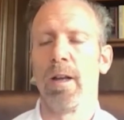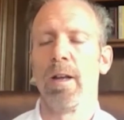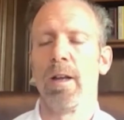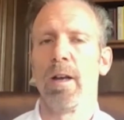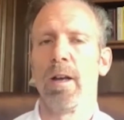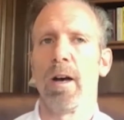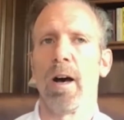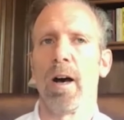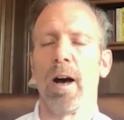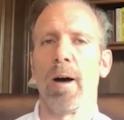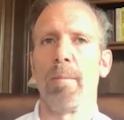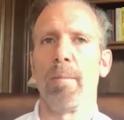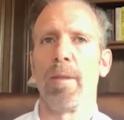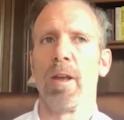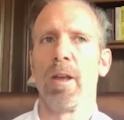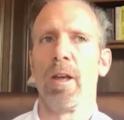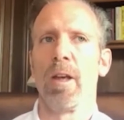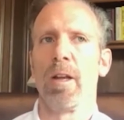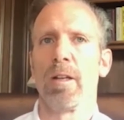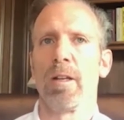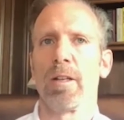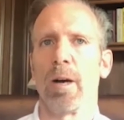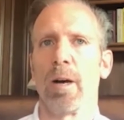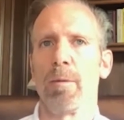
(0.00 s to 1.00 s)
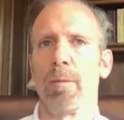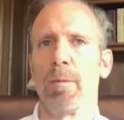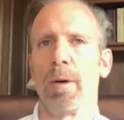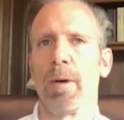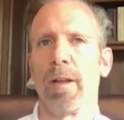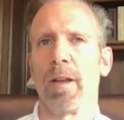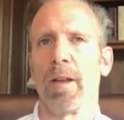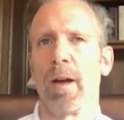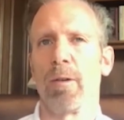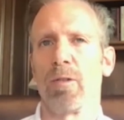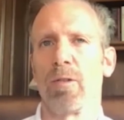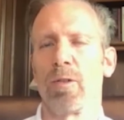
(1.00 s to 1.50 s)
Um, tell me
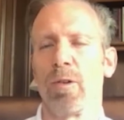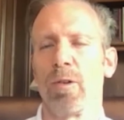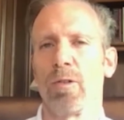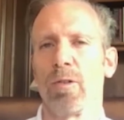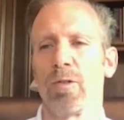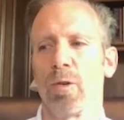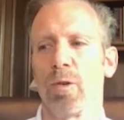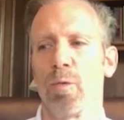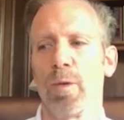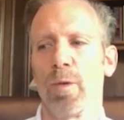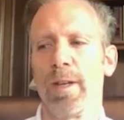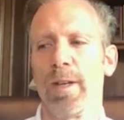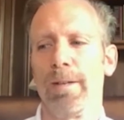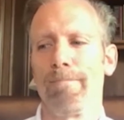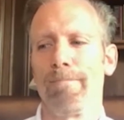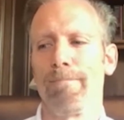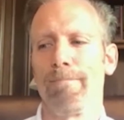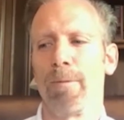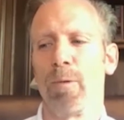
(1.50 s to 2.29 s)
about that. So, so we,